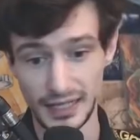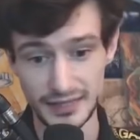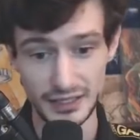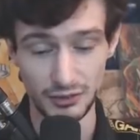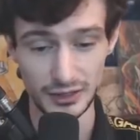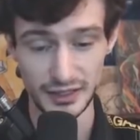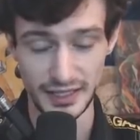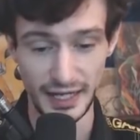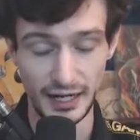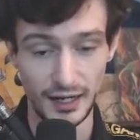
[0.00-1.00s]
they don't really
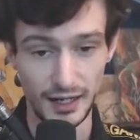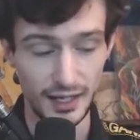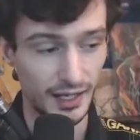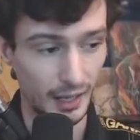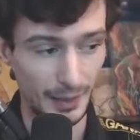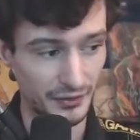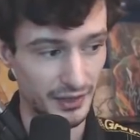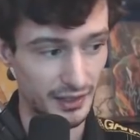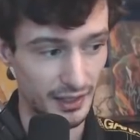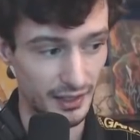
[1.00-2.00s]
care about
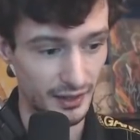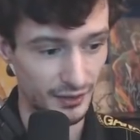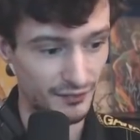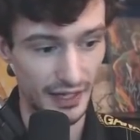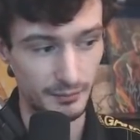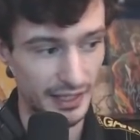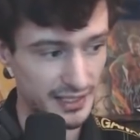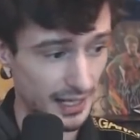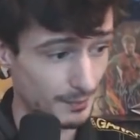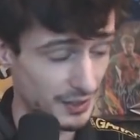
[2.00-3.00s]
the fan base
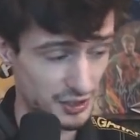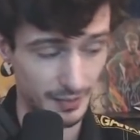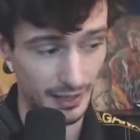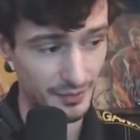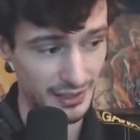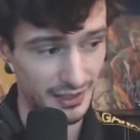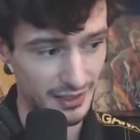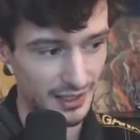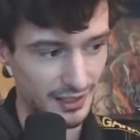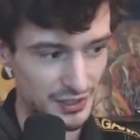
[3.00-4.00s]
that much, in my opinion.
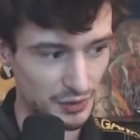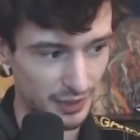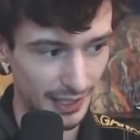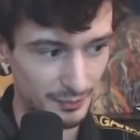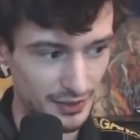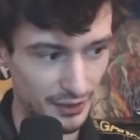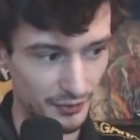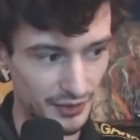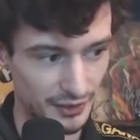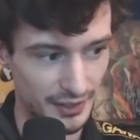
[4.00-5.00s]
This whole IPO
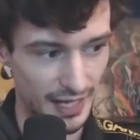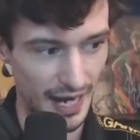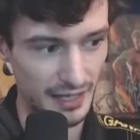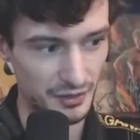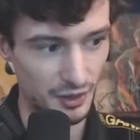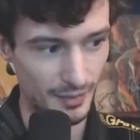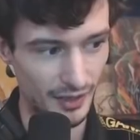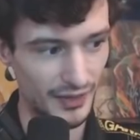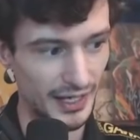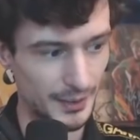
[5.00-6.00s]
theory, I don't know
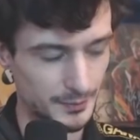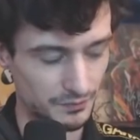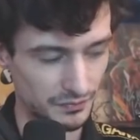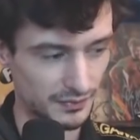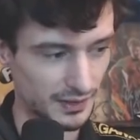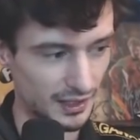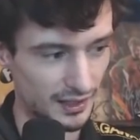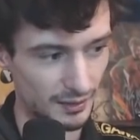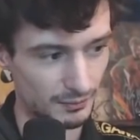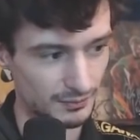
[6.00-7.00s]
about that.
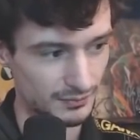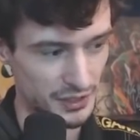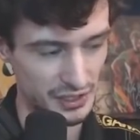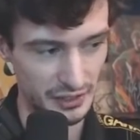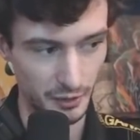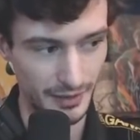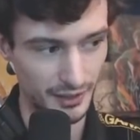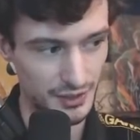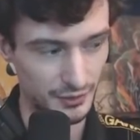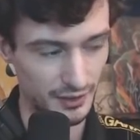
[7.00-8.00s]
There's a little
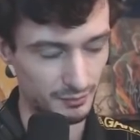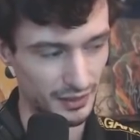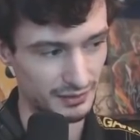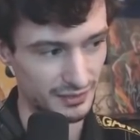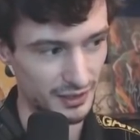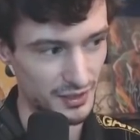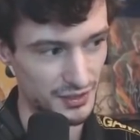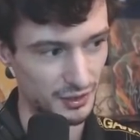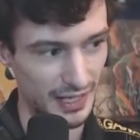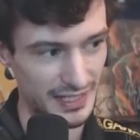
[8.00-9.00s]
merit to it, but it
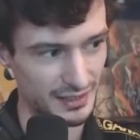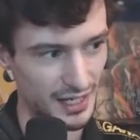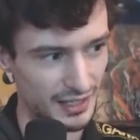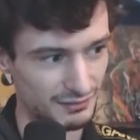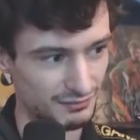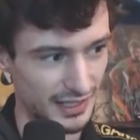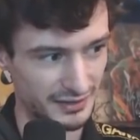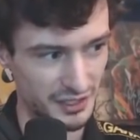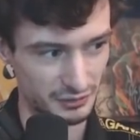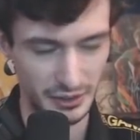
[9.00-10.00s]
also has a lot that
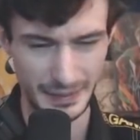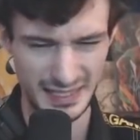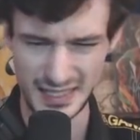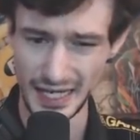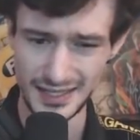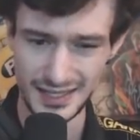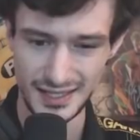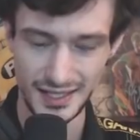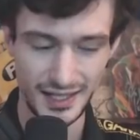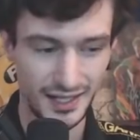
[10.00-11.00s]
doesn't really make
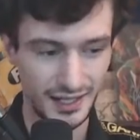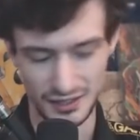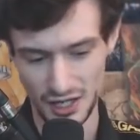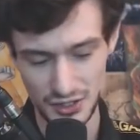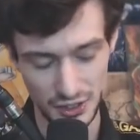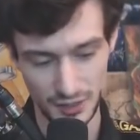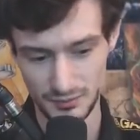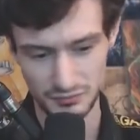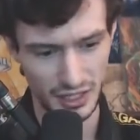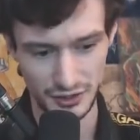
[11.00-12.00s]
sense. Long
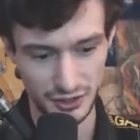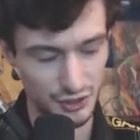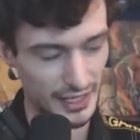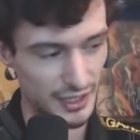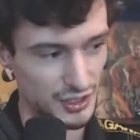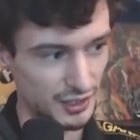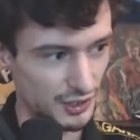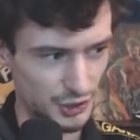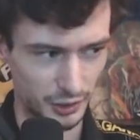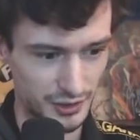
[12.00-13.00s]
term, not a good strategy.
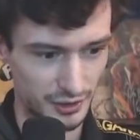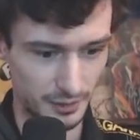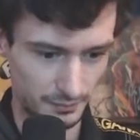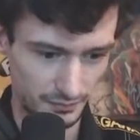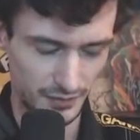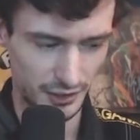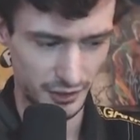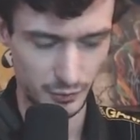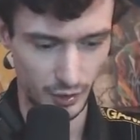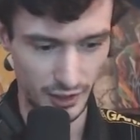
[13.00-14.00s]
Short term, it
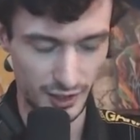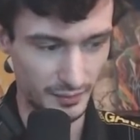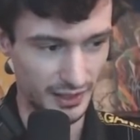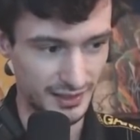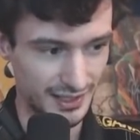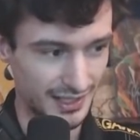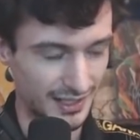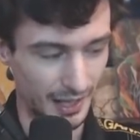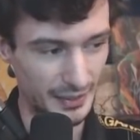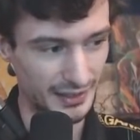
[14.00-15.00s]
could work, but
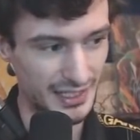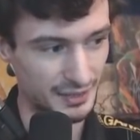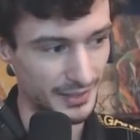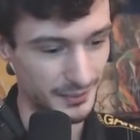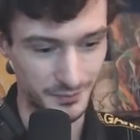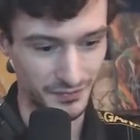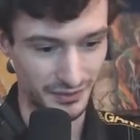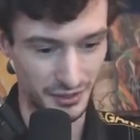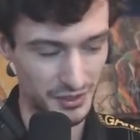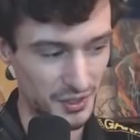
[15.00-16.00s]
I mean, listen, man,
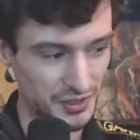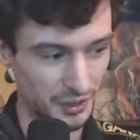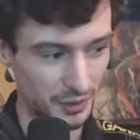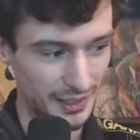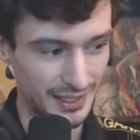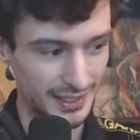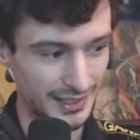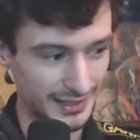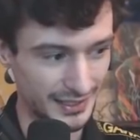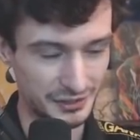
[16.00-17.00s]
there's also
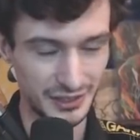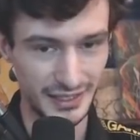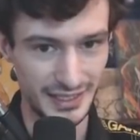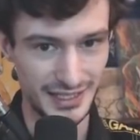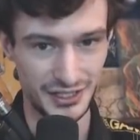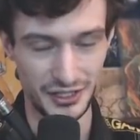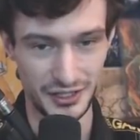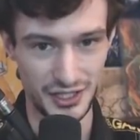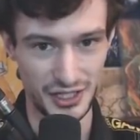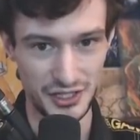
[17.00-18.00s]
literally Security
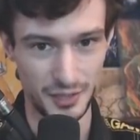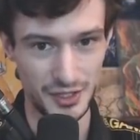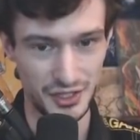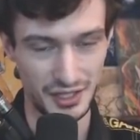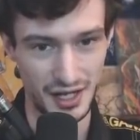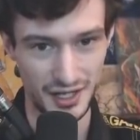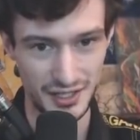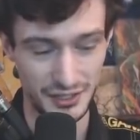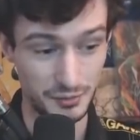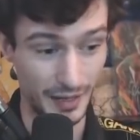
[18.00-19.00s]
Exchange Commission laws
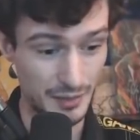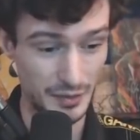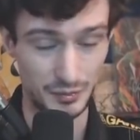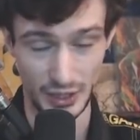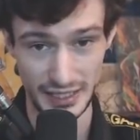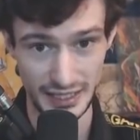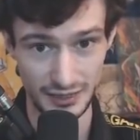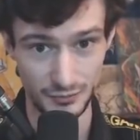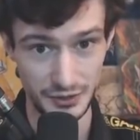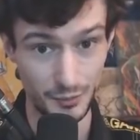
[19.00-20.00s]
that you might be
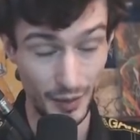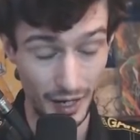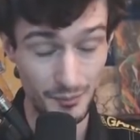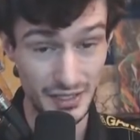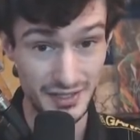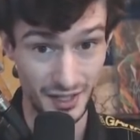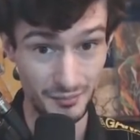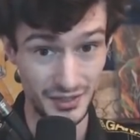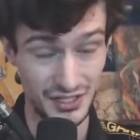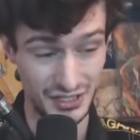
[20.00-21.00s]
breaking when you pump and
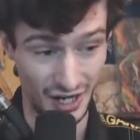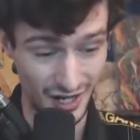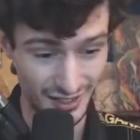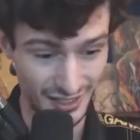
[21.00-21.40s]
dump a stock.